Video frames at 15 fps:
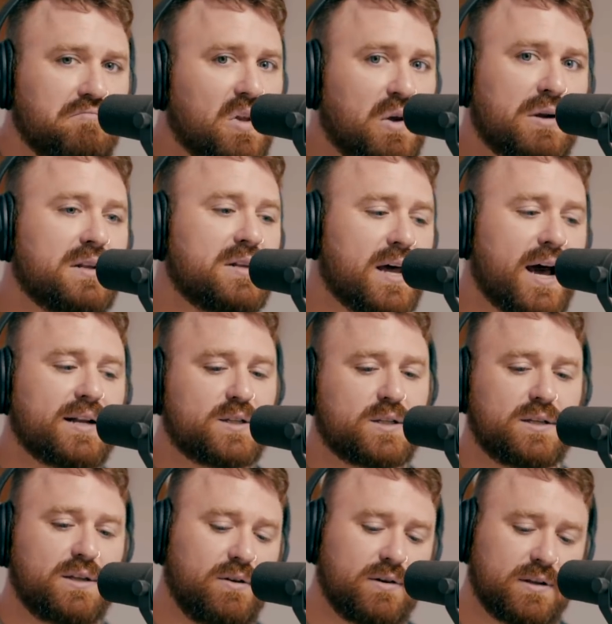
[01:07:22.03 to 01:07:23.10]
you can not
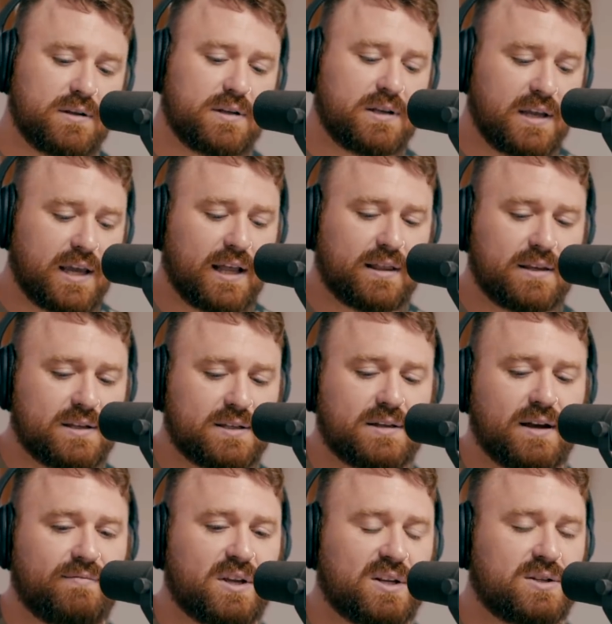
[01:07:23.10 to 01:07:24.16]
you can get this
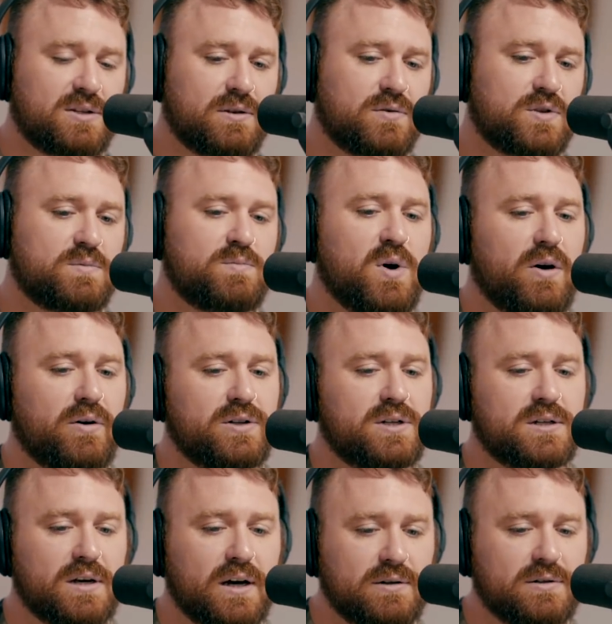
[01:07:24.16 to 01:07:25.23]
stuff that's so small and
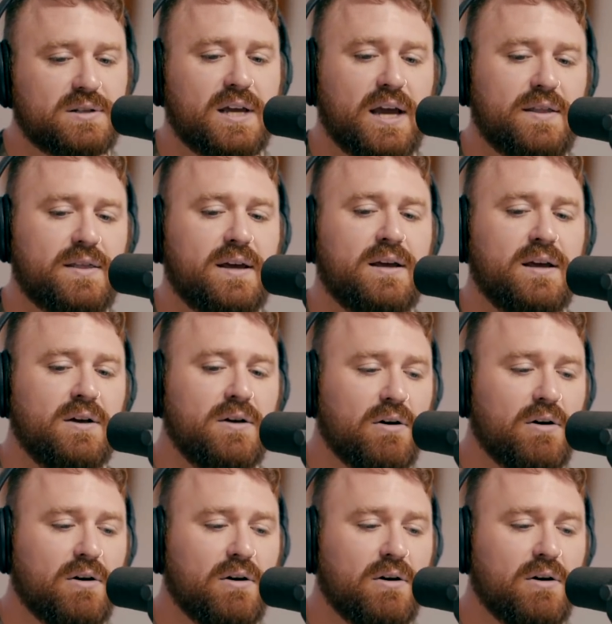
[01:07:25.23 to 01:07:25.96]
just understand that